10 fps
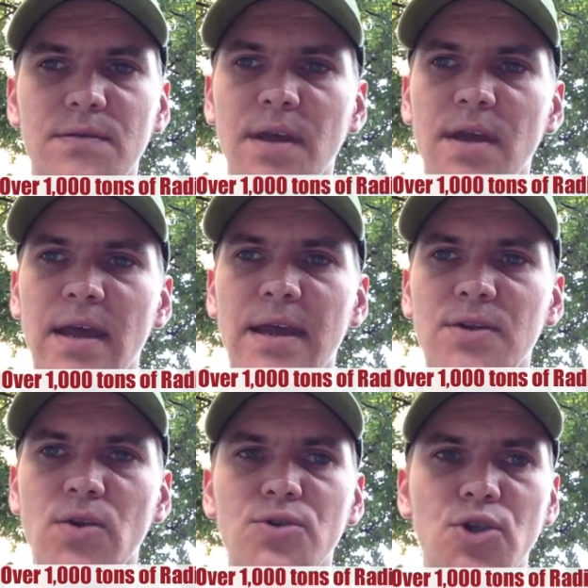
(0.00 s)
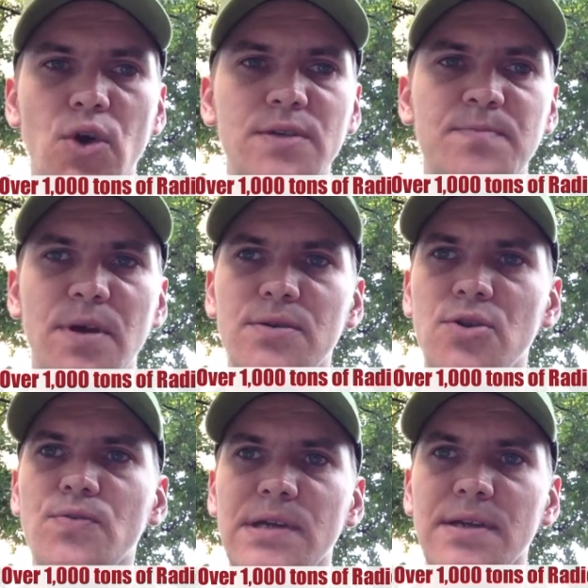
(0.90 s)
they had no choice but
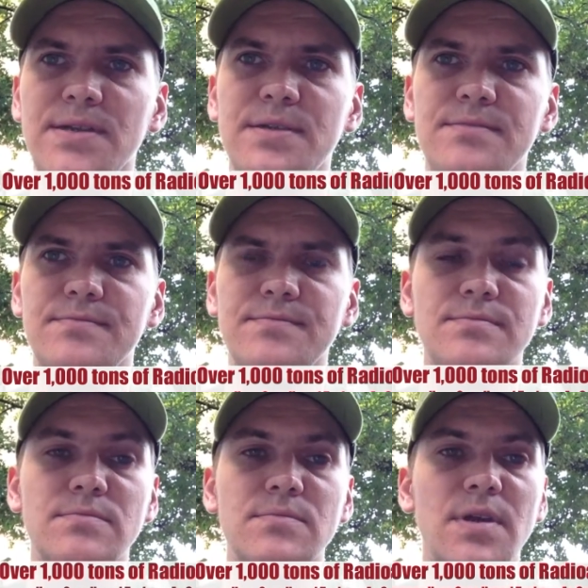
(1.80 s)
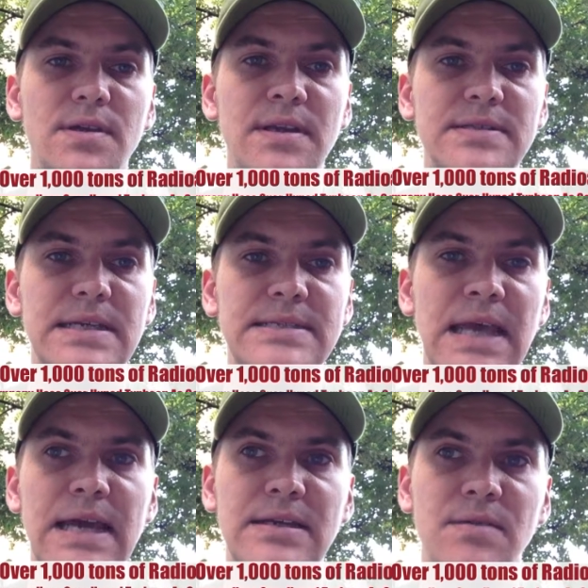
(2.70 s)
to release, and here's the
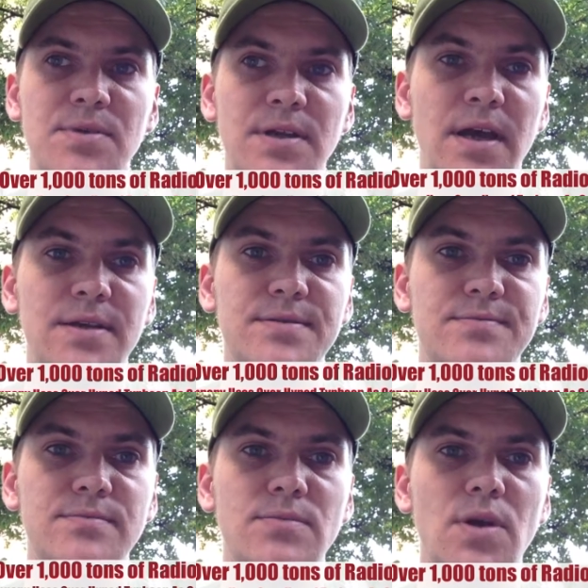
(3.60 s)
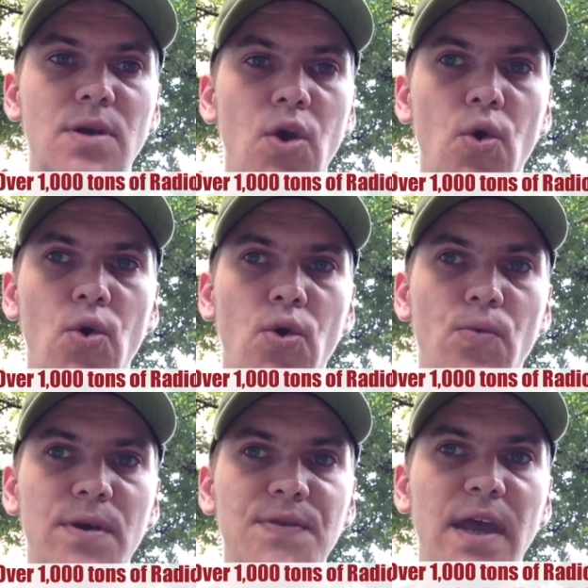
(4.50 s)
exact number, guys,
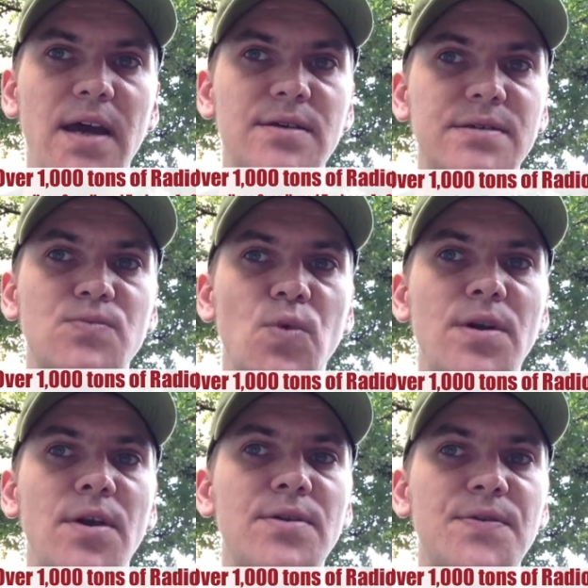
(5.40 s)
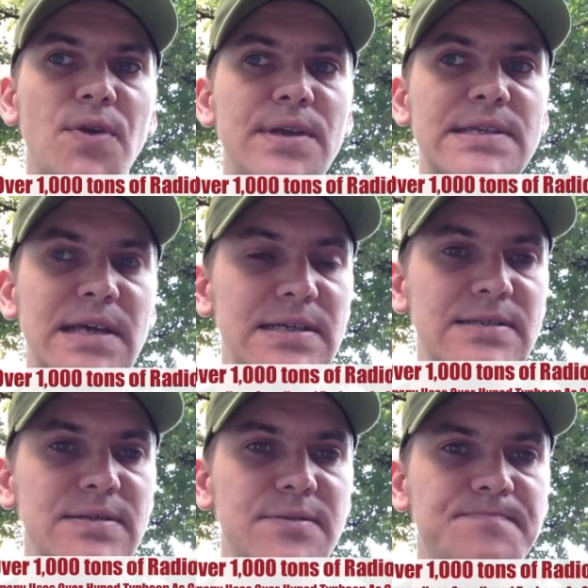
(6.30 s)
1,130
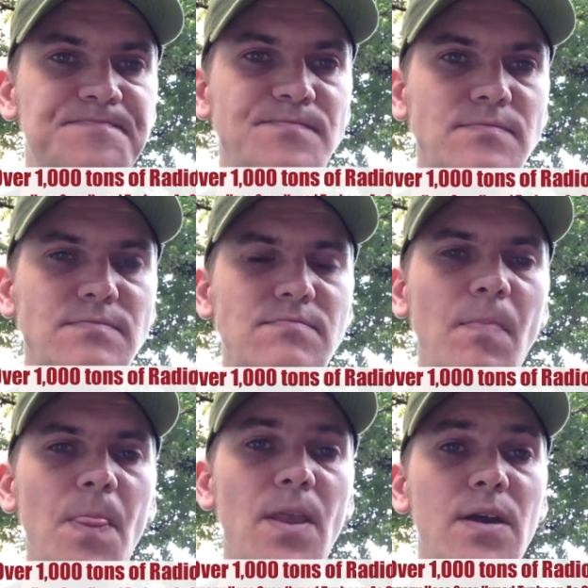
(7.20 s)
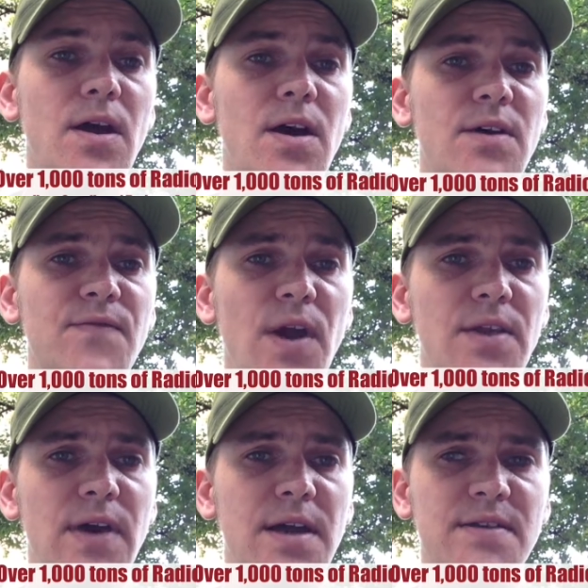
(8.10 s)
tons of
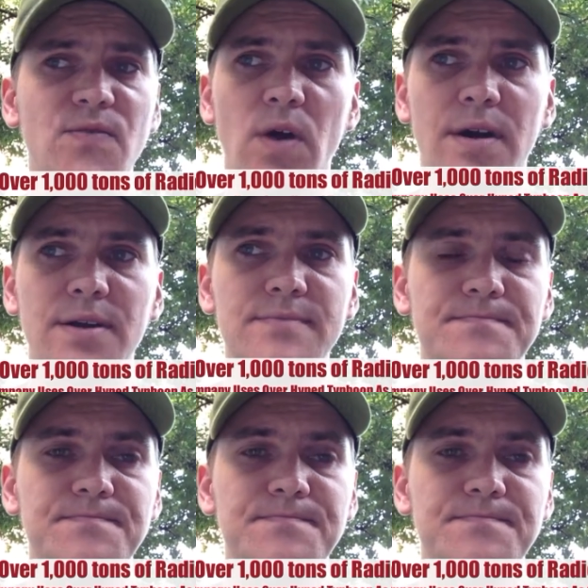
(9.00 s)
radioactive water